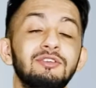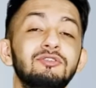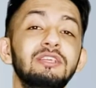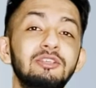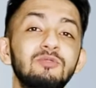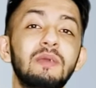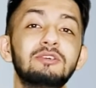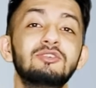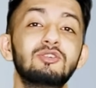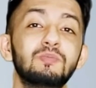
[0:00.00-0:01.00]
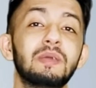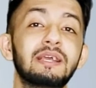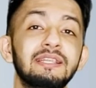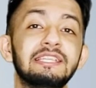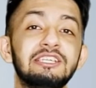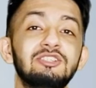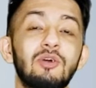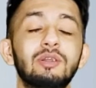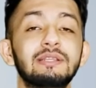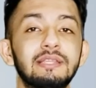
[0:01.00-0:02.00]
You need to make sure to pick a niche
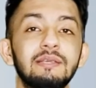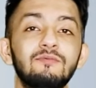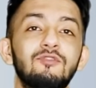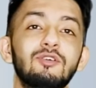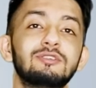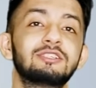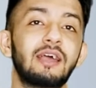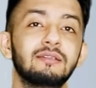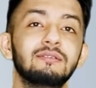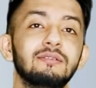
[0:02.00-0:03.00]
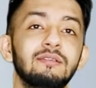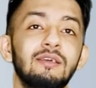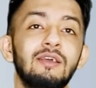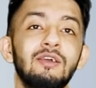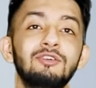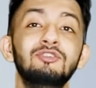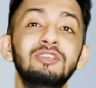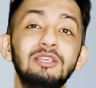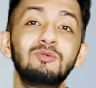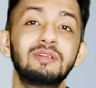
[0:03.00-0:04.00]
or a theme for your channel. You
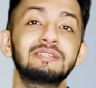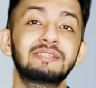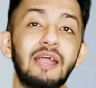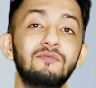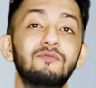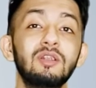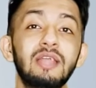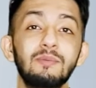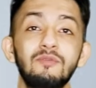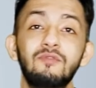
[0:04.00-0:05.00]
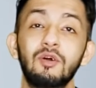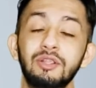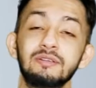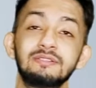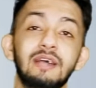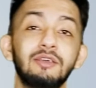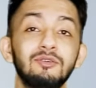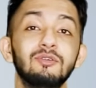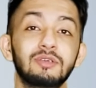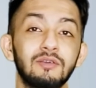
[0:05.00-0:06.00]
need to understand what type of audience are you
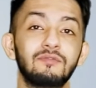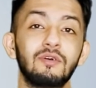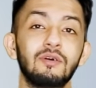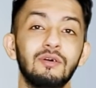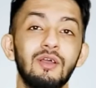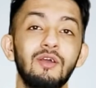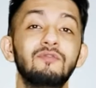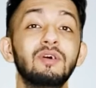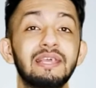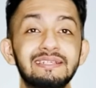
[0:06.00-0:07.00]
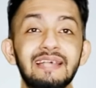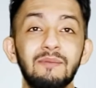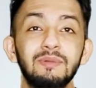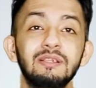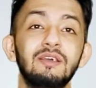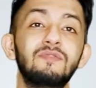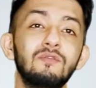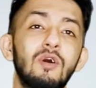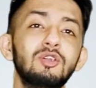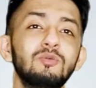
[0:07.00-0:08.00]
looking for. For example, if you
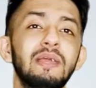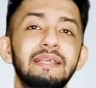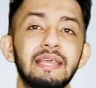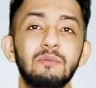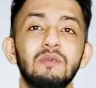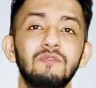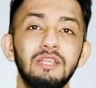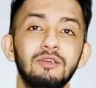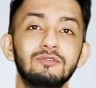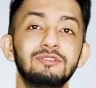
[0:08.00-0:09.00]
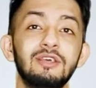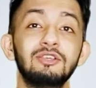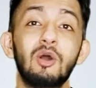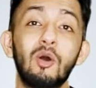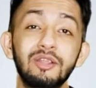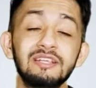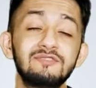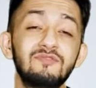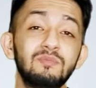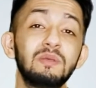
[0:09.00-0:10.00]
want to make gaming videos, your
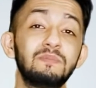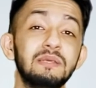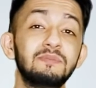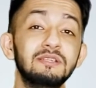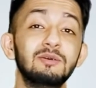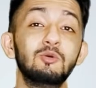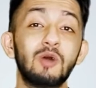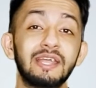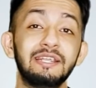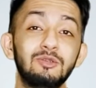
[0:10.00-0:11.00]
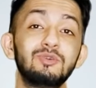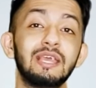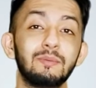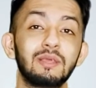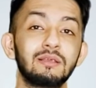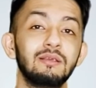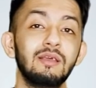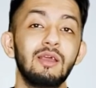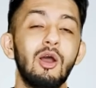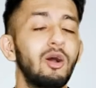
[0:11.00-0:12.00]
audience would be people who are into gaming.
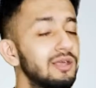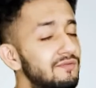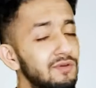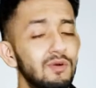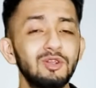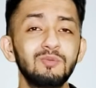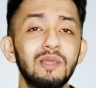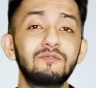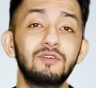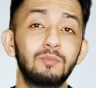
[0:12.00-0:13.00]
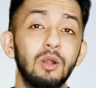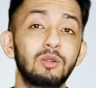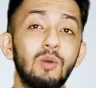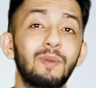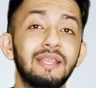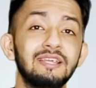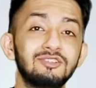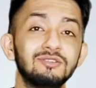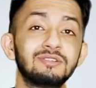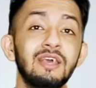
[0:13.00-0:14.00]
Or if you want to make football
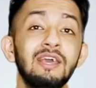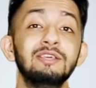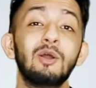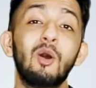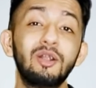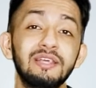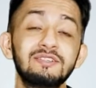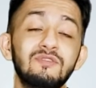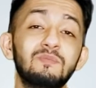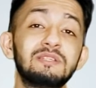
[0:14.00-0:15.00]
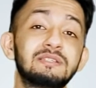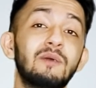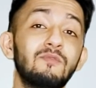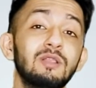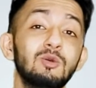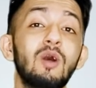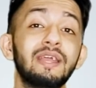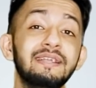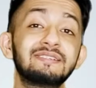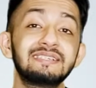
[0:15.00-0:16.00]
compilations, your audience would be someone who are
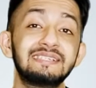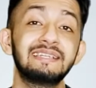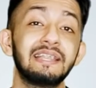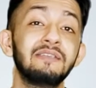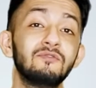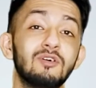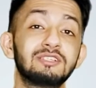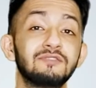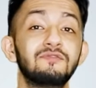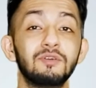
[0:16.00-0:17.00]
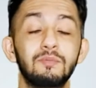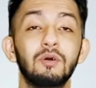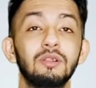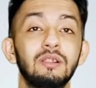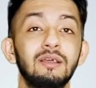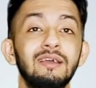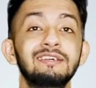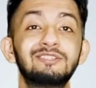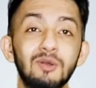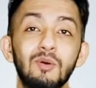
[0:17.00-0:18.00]
interested in watching football.
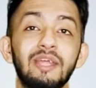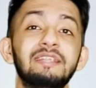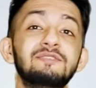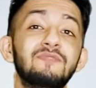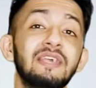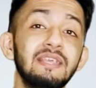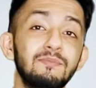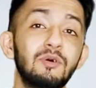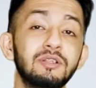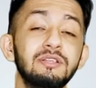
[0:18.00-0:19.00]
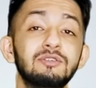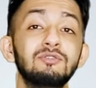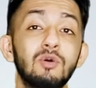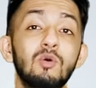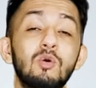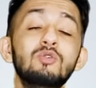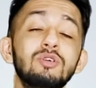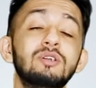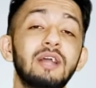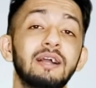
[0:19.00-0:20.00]
So it is very important to know who
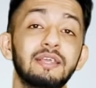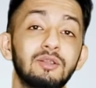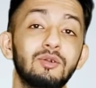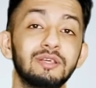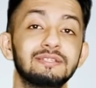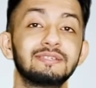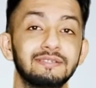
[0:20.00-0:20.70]
your target audience